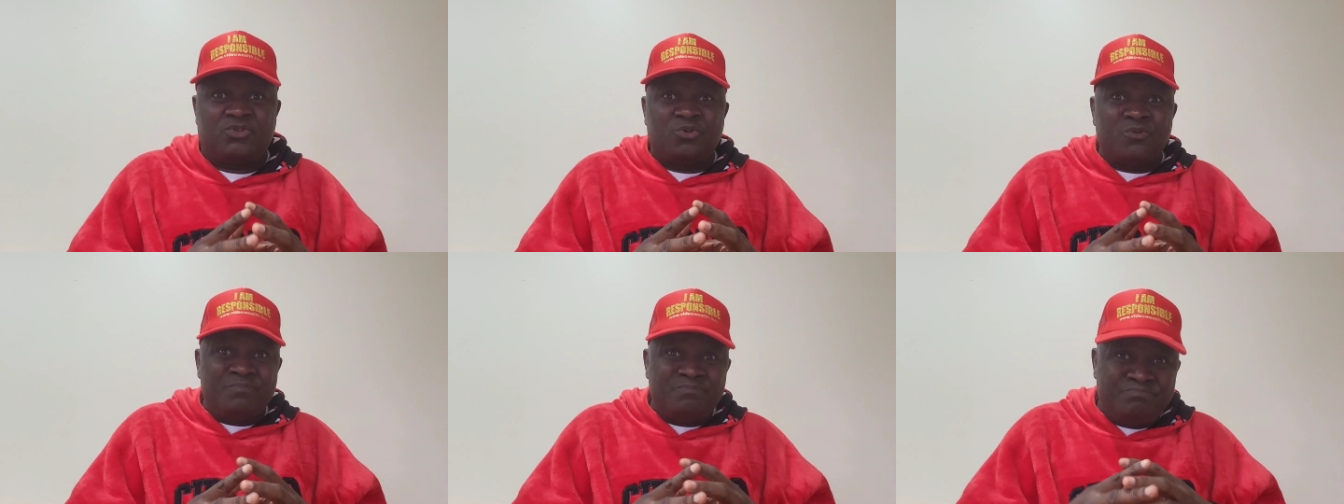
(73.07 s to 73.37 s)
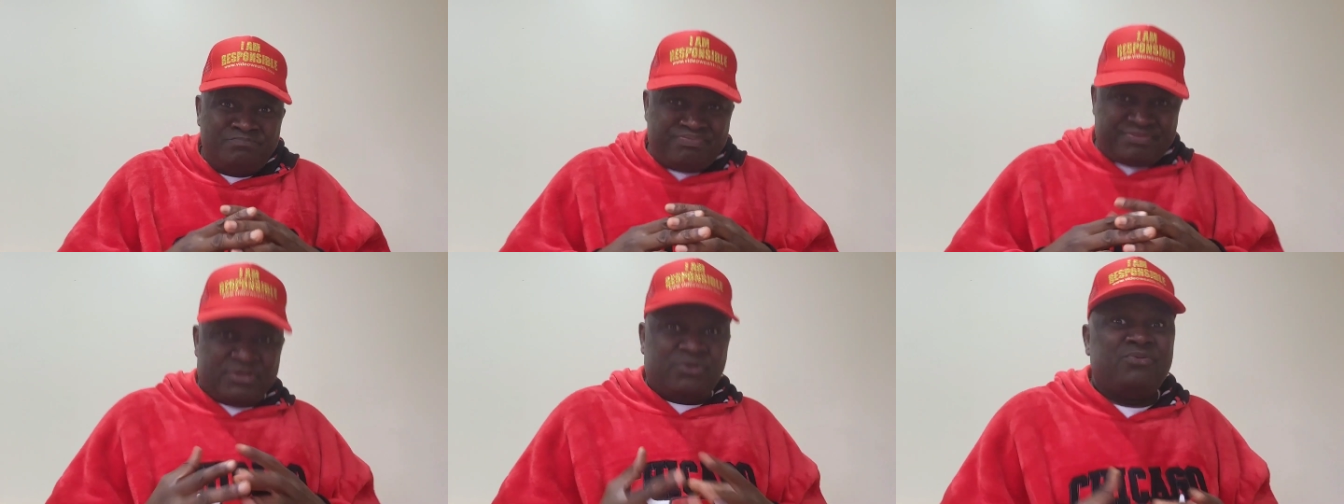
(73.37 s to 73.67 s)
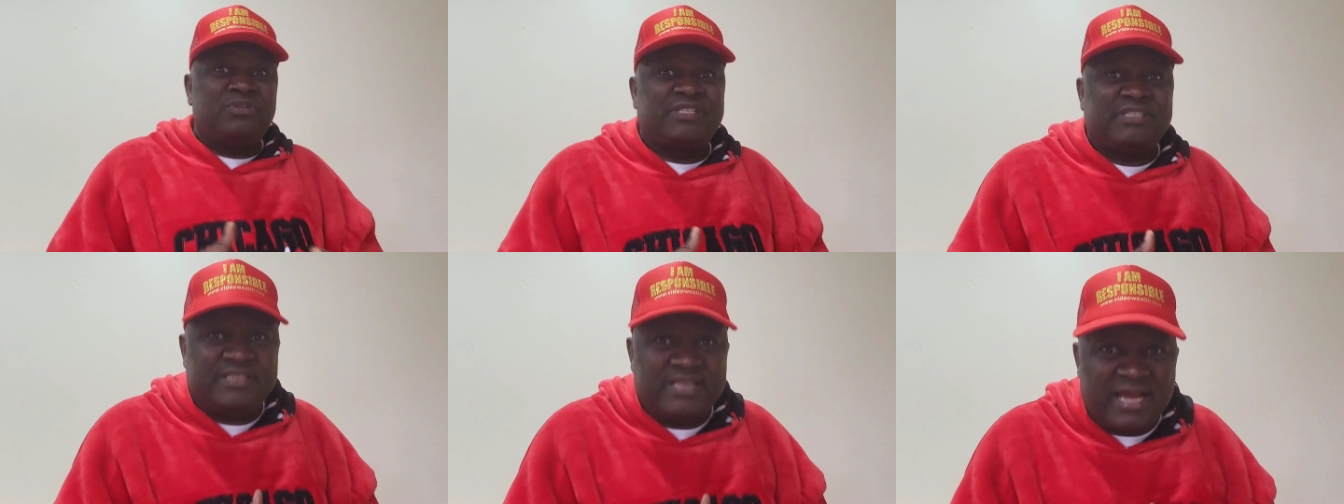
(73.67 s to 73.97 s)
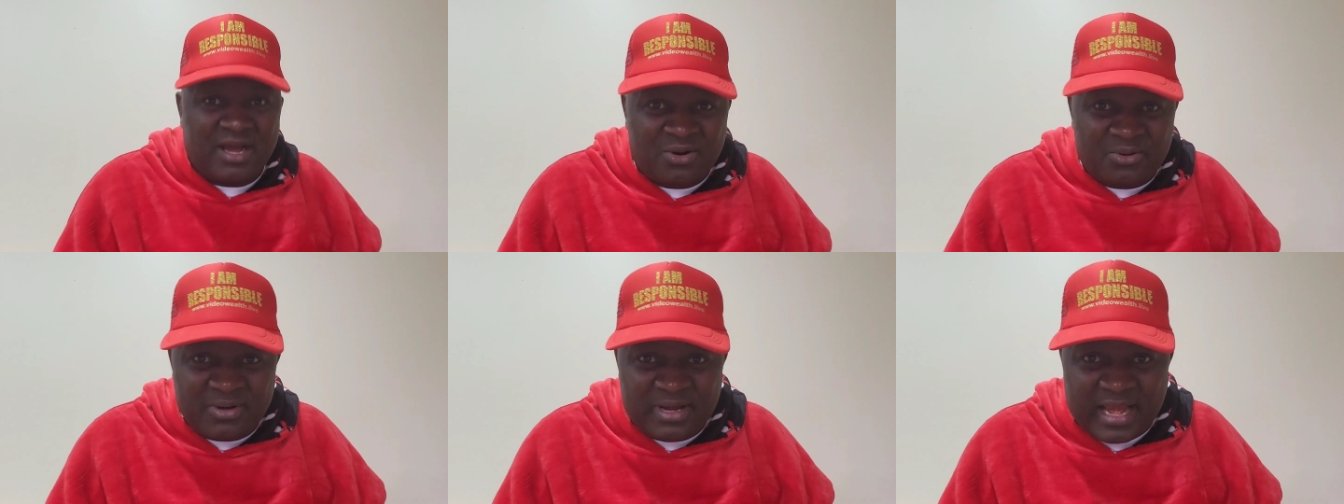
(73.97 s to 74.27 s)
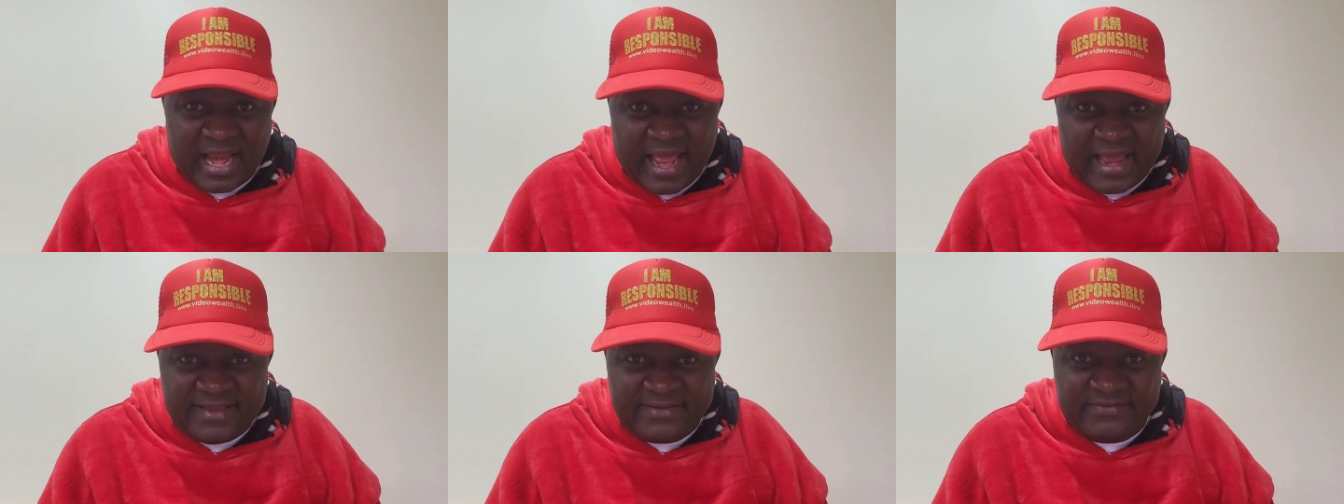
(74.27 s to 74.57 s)
to build their own
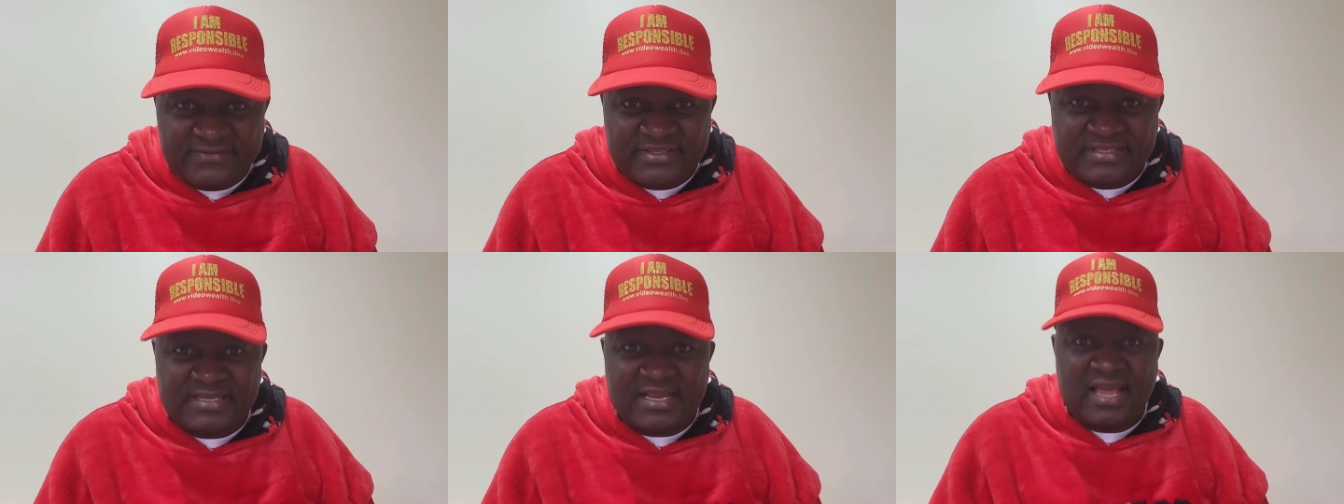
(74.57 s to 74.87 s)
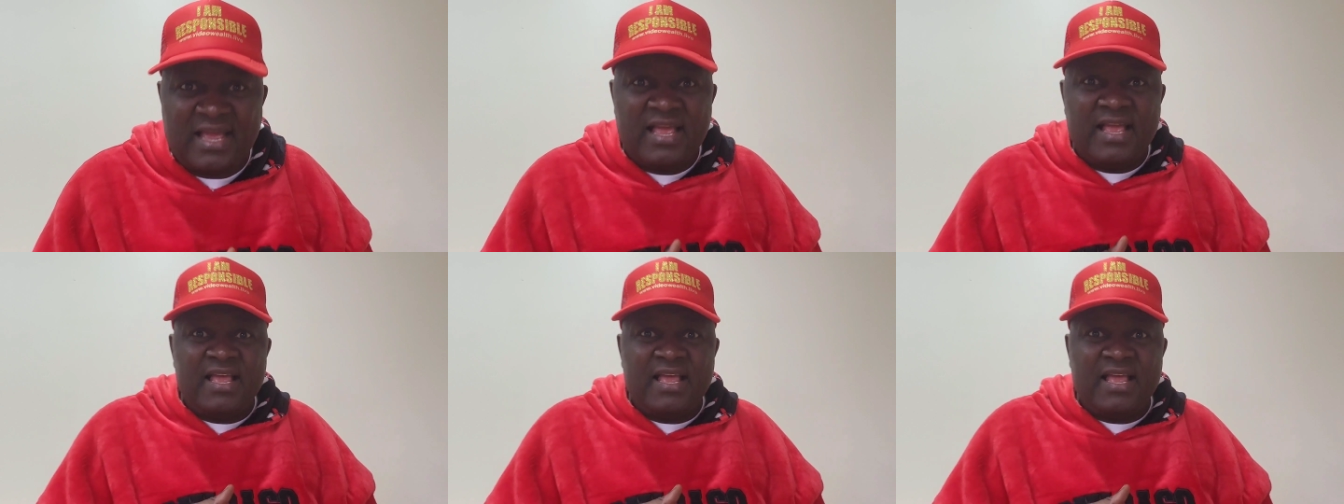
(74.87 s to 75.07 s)
lives.